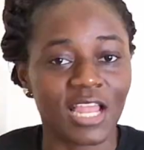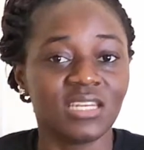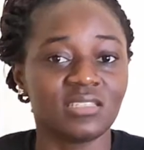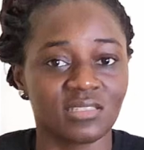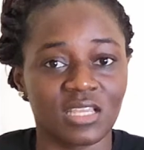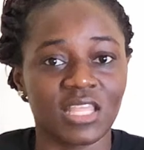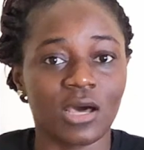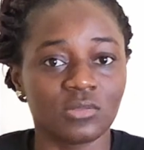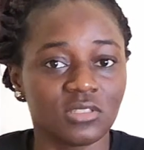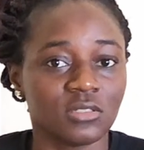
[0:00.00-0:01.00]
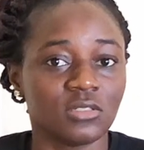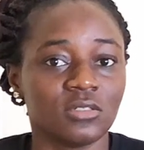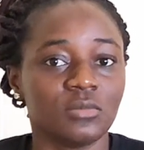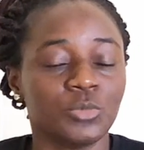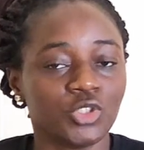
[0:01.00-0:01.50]
I listed out
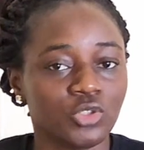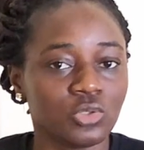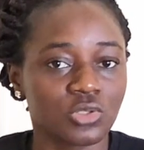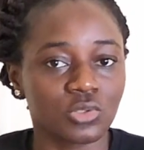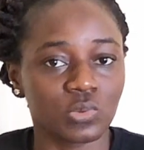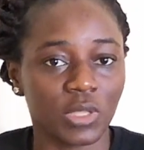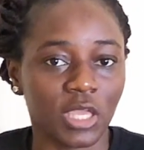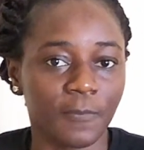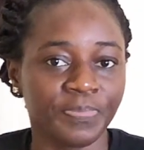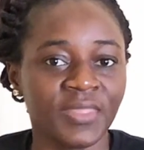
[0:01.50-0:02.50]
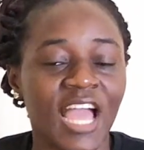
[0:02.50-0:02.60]
the modules to him.